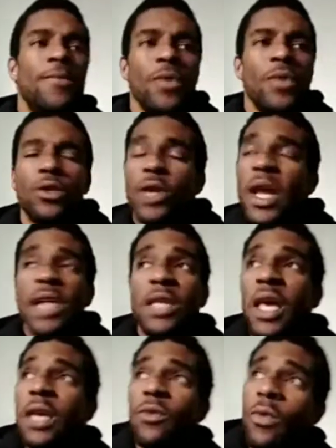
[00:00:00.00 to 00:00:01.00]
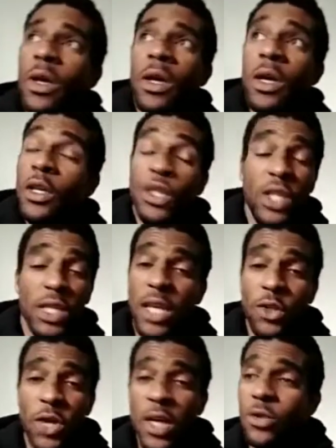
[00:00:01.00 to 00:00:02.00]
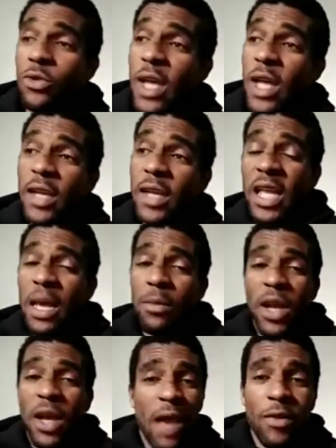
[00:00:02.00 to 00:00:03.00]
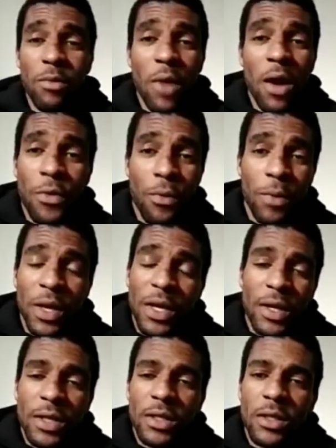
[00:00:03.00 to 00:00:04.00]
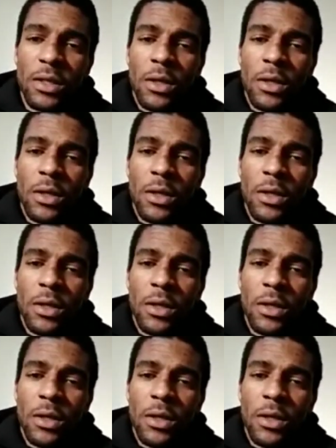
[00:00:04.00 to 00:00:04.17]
So that's like shit. They try to do that damn near every month because,